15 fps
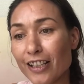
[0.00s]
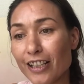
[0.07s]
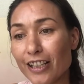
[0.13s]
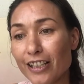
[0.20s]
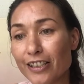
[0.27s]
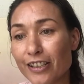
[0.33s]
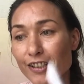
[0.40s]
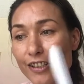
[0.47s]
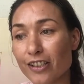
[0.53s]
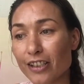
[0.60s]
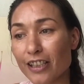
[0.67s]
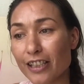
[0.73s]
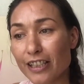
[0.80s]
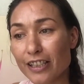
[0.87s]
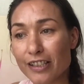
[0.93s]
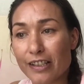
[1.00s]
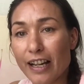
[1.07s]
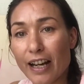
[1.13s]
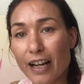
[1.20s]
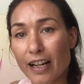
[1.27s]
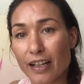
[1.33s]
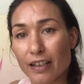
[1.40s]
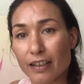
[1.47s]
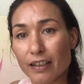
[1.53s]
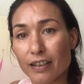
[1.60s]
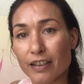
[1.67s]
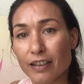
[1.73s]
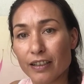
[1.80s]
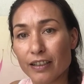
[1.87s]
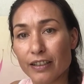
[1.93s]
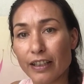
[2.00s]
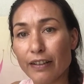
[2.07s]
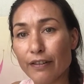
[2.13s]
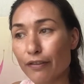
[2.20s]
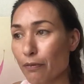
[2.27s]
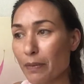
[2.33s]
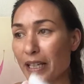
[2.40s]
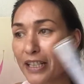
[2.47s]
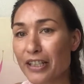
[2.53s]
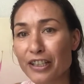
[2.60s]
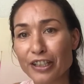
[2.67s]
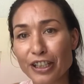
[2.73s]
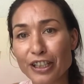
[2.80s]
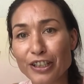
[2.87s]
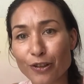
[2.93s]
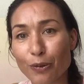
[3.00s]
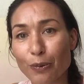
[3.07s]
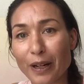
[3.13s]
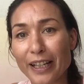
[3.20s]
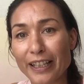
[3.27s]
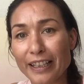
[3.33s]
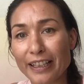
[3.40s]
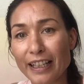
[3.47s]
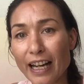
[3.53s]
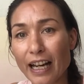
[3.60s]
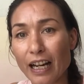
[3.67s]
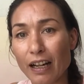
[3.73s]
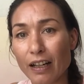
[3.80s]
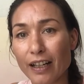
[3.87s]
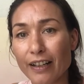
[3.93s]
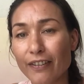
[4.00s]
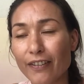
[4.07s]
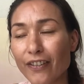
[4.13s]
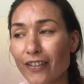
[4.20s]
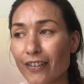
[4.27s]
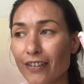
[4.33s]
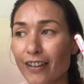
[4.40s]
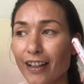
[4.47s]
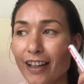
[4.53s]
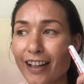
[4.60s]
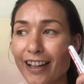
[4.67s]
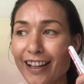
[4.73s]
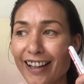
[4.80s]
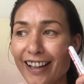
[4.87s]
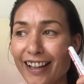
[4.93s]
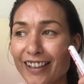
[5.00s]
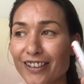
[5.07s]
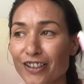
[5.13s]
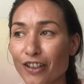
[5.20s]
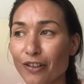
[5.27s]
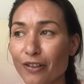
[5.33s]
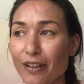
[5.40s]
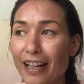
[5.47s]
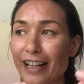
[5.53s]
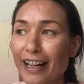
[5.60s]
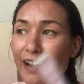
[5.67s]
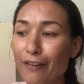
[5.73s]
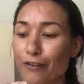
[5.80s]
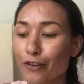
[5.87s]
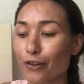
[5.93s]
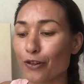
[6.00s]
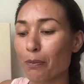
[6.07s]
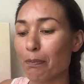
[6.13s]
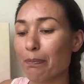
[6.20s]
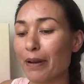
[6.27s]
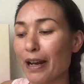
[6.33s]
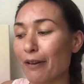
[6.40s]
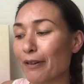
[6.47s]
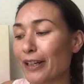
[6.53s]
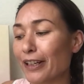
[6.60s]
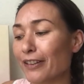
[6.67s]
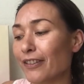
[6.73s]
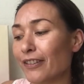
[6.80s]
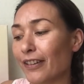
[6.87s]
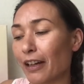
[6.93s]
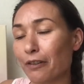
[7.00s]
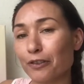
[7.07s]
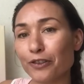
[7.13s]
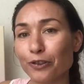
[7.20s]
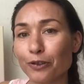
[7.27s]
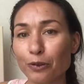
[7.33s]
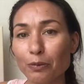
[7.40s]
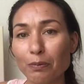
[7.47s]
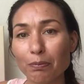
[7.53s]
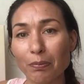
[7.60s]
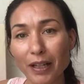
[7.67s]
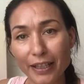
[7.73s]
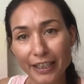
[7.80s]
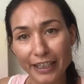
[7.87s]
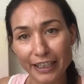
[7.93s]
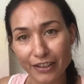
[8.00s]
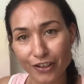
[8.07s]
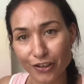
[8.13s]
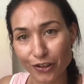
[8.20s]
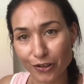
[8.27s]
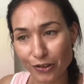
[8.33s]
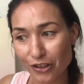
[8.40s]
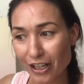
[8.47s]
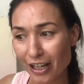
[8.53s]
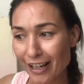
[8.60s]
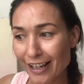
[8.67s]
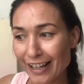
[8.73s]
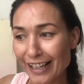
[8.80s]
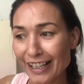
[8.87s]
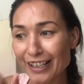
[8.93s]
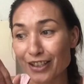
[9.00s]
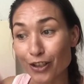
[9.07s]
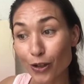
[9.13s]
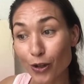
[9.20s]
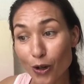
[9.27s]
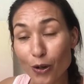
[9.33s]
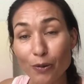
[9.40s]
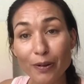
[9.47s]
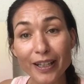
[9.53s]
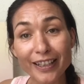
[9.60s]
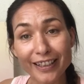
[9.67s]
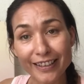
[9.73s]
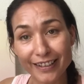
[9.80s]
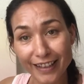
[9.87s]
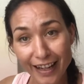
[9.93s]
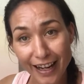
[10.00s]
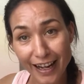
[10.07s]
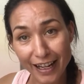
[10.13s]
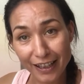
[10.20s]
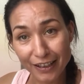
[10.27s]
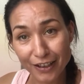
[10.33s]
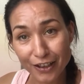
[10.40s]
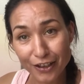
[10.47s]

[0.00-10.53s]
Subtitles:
It just is there. The information is already there, and so I have to compare it now to money issues. It's already there.